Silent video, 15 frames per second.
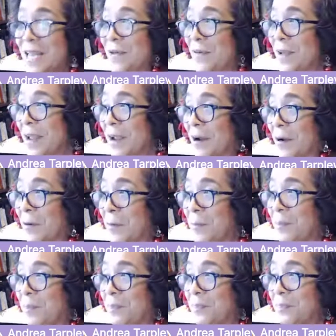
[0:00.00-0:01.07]
you here.
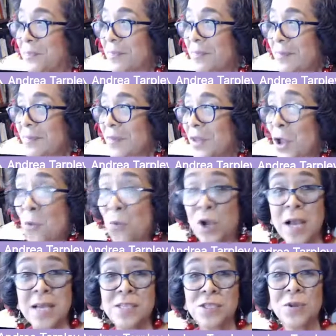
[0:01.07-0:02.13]
Well,
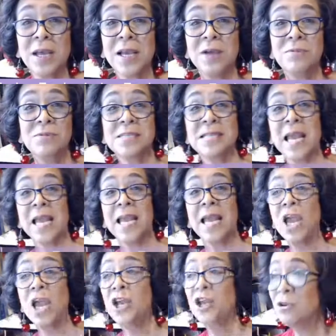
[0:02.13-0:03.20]
guys, so like I was saying,
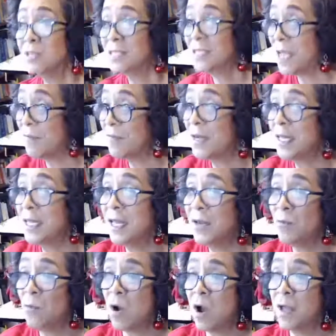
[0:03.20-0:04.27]
you'll definitely
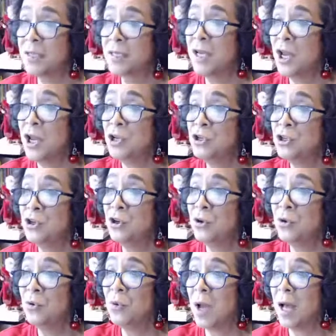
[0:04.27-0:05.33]
want
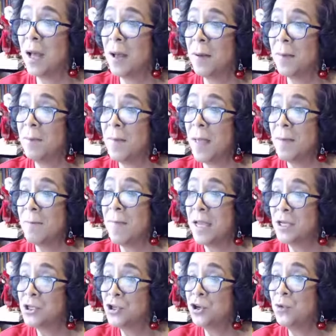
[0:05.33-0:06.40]
to make
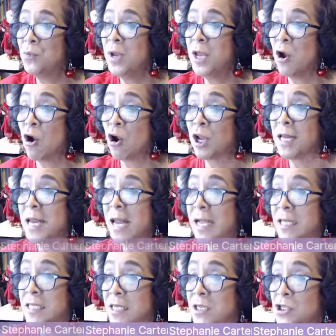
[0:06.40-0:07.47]
sure we are
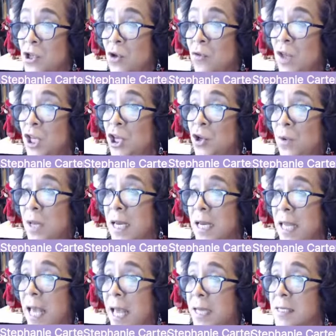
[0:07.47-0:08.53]
connected so that you can
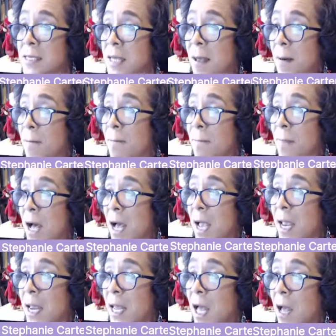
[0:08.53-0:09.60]
get my